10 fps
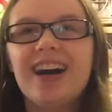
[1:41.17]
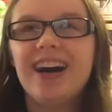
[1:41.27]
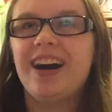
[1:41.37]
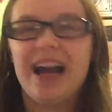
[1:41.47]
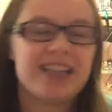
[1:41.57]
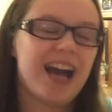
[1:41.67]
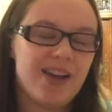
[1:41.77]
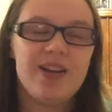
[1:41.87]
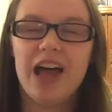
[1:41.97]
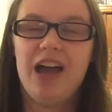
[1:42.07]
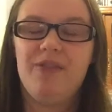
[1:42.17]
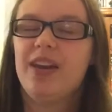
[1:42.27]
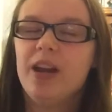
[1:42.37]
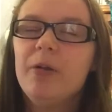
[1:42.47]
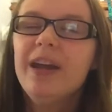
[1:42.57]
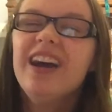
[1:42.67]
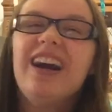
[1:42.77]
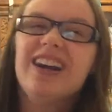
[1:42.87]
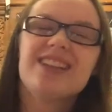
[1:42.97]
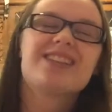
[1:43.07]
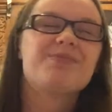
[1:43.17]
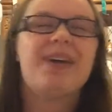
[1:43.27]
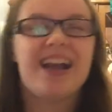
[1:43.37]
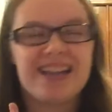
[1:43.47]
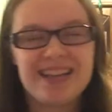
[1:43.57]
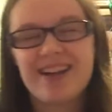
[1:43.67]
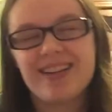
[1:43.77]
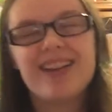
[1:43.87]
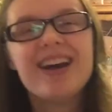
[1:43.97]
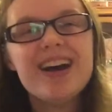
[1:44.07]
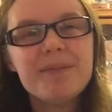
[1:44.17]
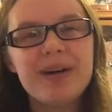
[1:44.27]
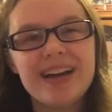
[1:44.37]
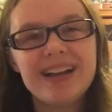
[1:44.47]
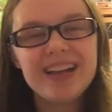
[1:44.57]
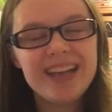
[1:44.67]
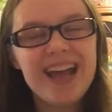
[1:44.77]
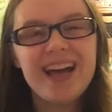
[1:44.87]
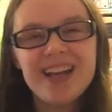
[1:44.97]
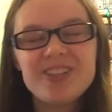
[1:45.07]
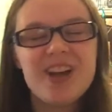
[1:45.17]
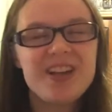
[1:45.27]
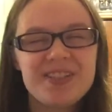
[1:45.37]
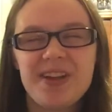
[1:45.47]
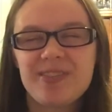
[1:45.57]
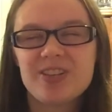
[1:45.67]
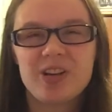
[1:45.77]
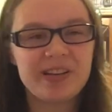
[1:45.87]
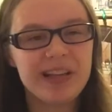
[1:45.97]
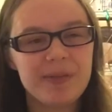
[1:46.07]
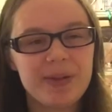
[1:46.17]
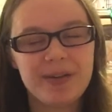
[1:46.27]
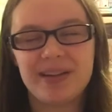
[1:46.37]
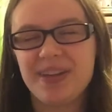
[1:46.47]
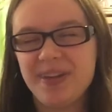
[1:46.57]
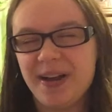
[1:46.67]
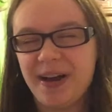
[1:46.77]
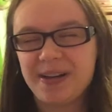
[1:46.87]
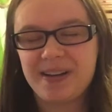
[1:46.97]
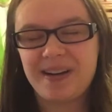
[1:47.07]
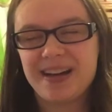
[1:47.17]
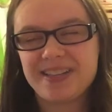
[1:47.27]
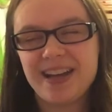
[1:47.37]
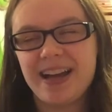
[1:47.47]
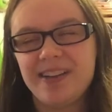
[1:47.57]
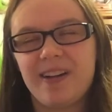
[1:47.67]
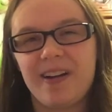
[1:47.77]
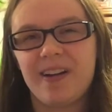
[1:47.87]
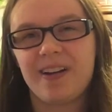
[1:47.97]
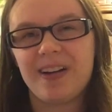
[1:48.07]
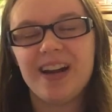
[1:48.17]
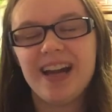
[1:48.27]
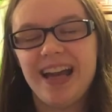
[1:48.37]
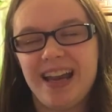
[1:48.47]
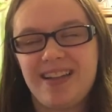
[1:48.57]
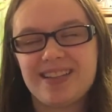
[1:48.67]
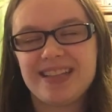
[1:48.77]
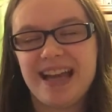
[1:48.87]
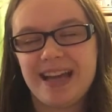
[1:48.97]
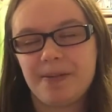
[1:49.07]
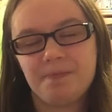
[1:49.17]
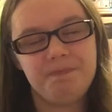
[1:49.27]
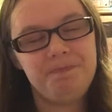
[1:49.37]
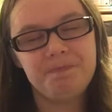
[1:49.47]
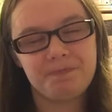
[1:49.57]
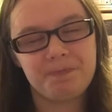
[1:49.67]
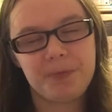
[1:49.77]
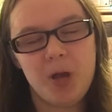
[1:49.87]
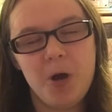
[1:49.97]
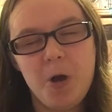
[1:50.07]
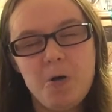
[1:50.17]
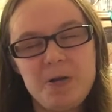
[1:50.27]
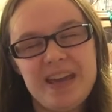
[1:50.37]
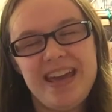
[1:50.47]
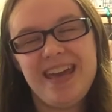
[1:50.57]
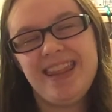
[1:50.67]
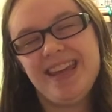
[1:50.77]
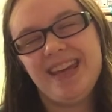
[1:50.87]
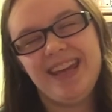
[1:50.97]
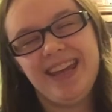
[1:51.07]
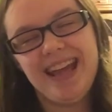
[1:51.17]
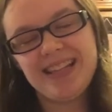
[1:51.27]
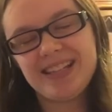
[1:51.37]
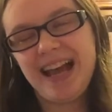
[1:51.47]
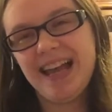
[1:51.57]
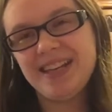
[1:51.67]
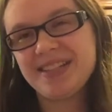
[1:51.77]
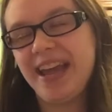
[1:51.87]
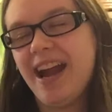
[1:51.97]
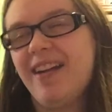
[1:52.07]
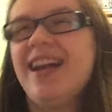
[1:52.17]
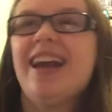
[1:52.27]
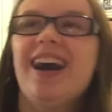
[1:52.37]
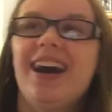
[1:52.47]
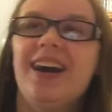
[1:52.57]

I'd kind of laugh at it, to be honest, but I doubt it. But yeah, Echan's definitely showing a little bit of a yandere side to her, and I was like, okay then, that's kind of scary.